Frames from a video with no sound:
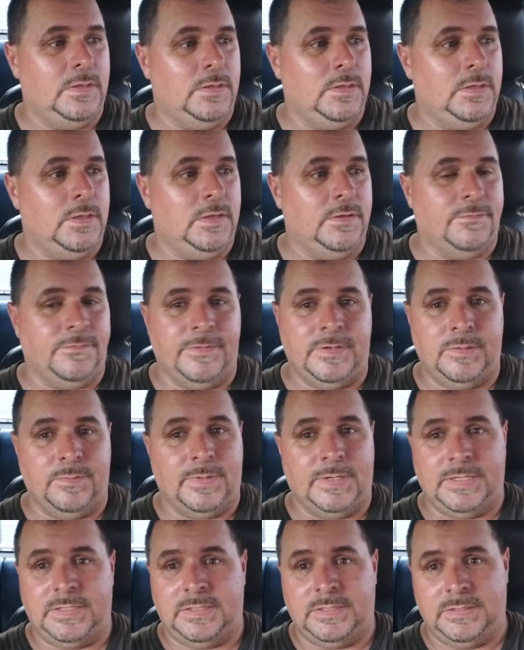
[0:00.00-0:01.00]
if
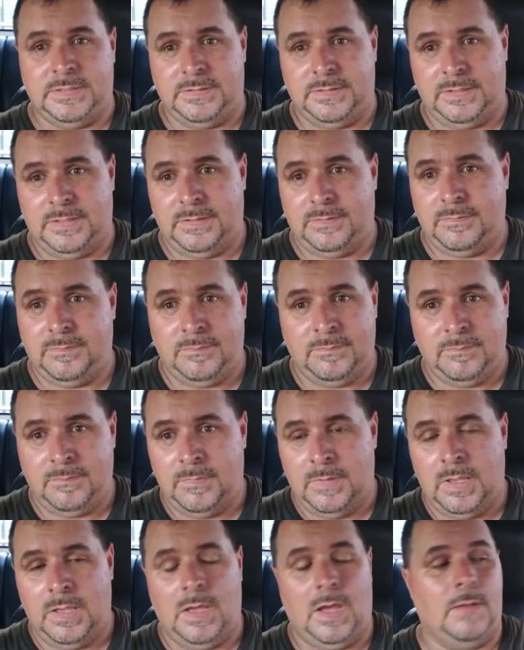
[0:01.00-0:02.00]
anybody can,
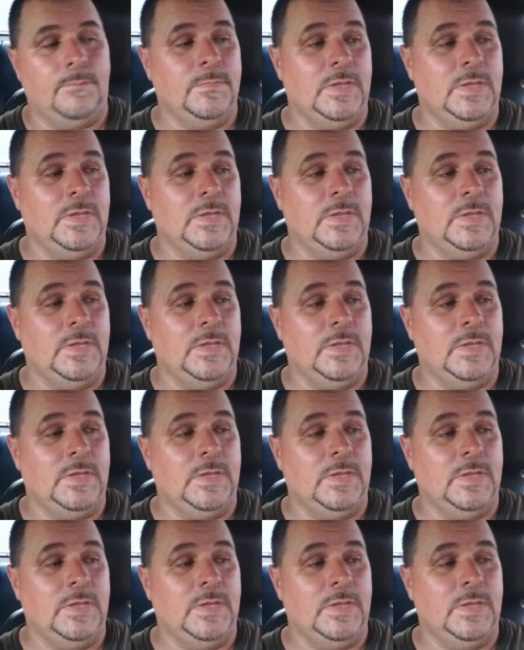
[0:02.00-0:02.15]
I'm